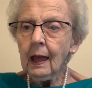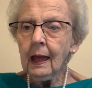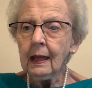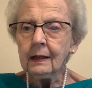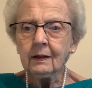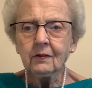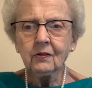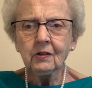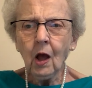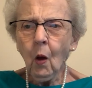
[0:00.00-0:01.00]
And
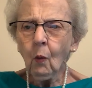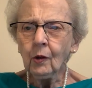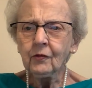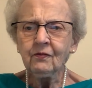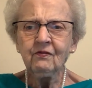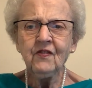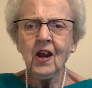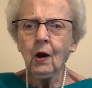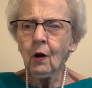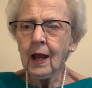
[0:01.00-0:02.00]
Saul was
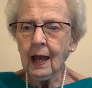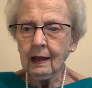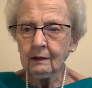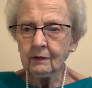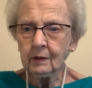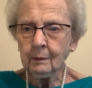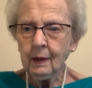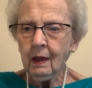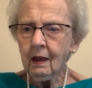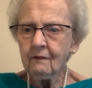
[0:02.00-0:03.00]
very handsome
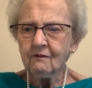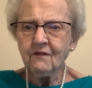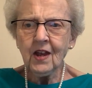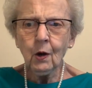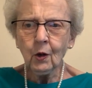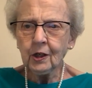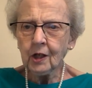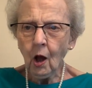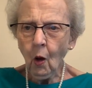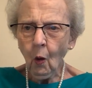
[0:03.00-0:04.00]
and very
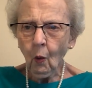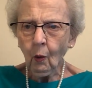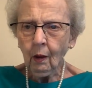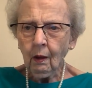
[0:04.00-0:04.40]
tall